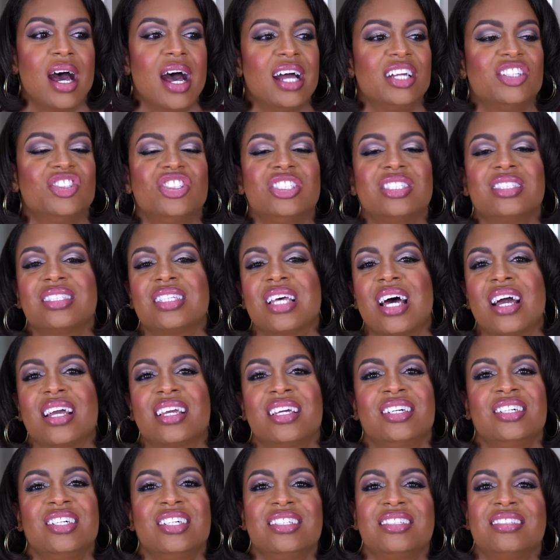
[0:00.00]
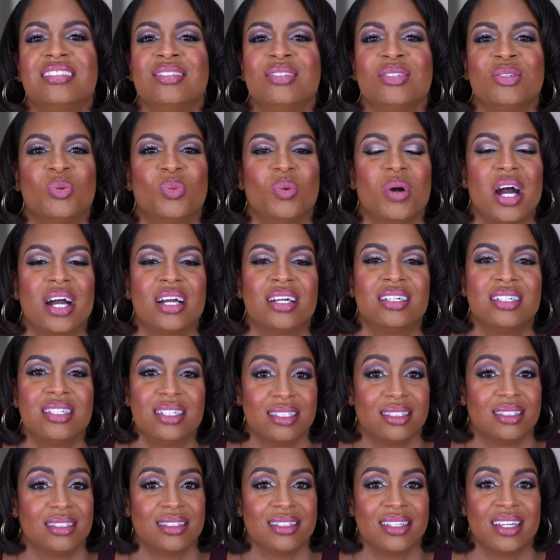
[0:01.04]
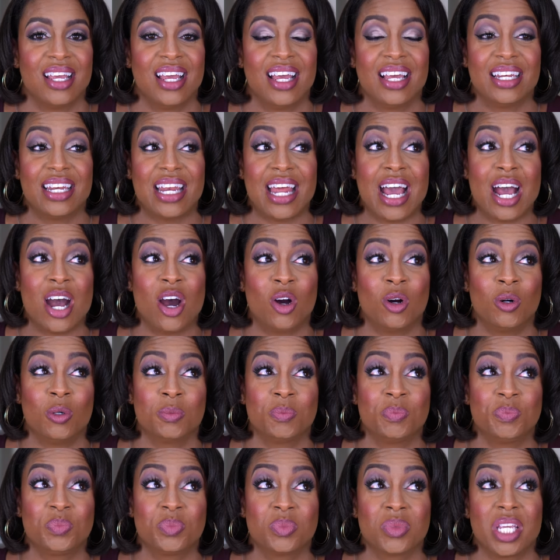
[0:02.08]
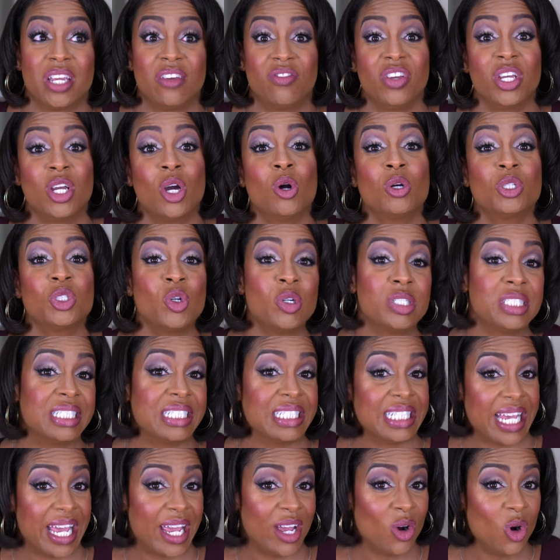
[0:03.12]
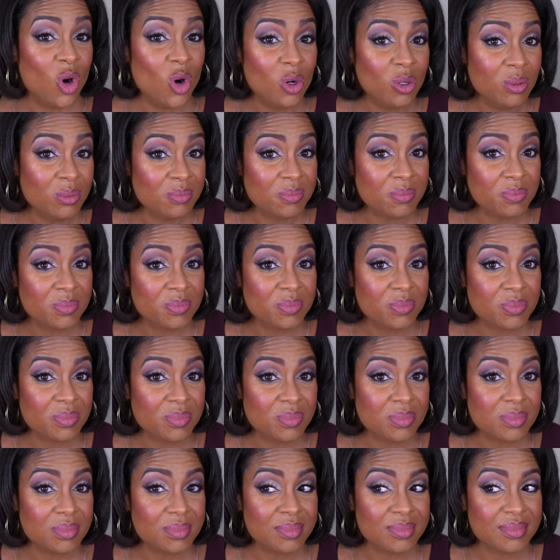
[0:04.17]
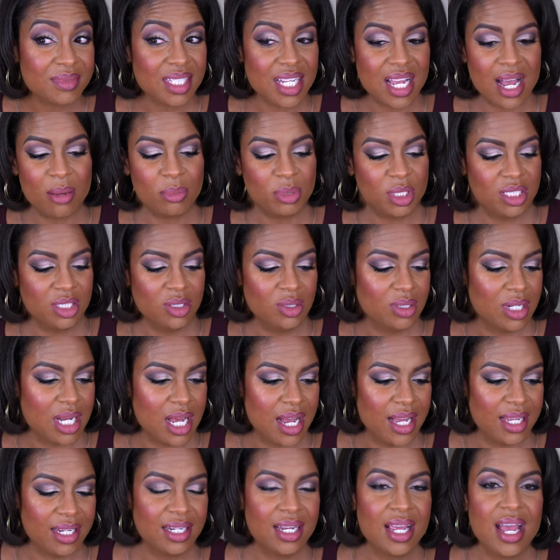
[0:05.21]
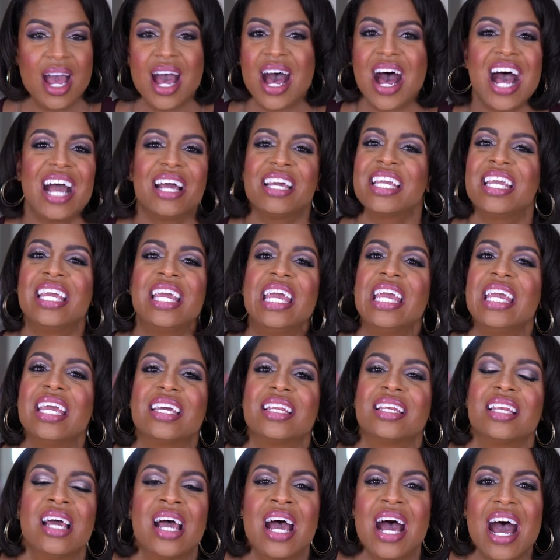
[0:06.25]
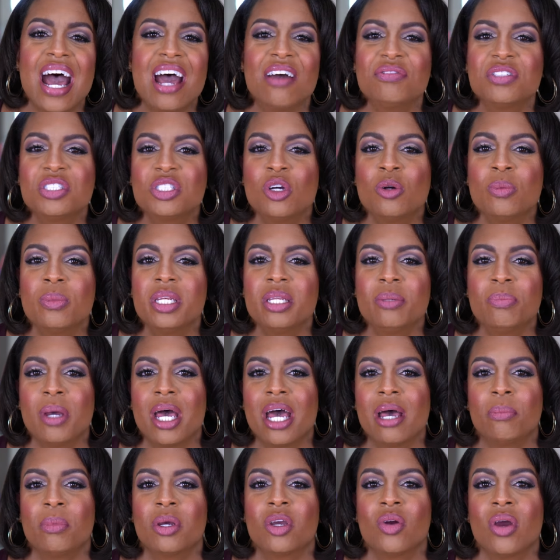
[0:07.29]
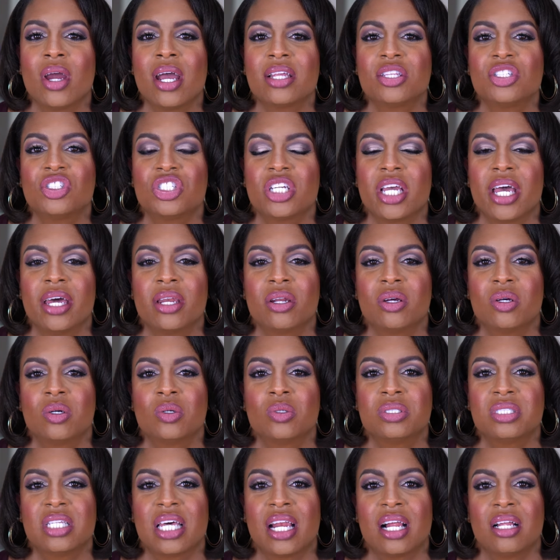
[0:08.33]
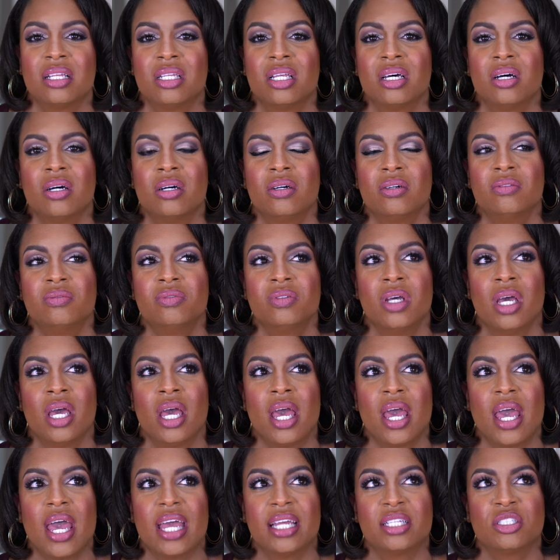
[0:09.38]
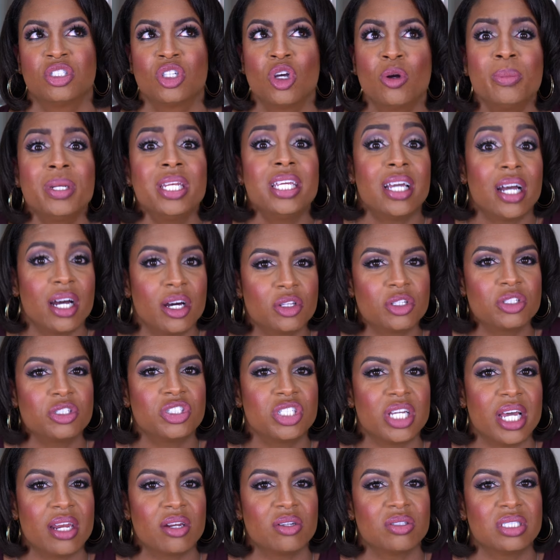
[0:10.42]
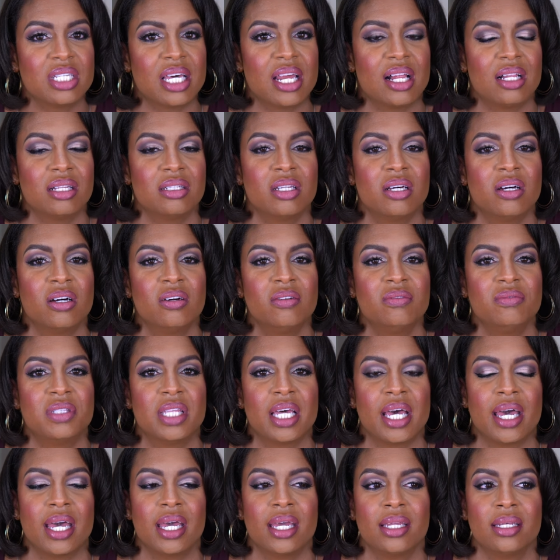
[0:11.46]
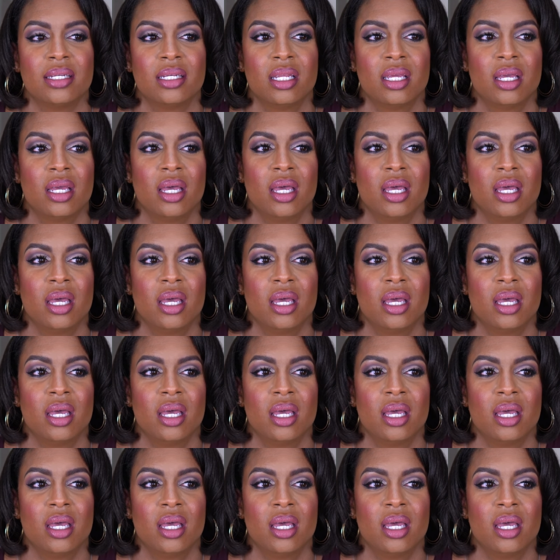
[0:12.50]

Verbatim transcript: I just, I couldn't, I couldn't. Now, if it goes on sale, I'm still not. I can't. I have so many Pat McGrath shadows that I love and so many other shadows that I love that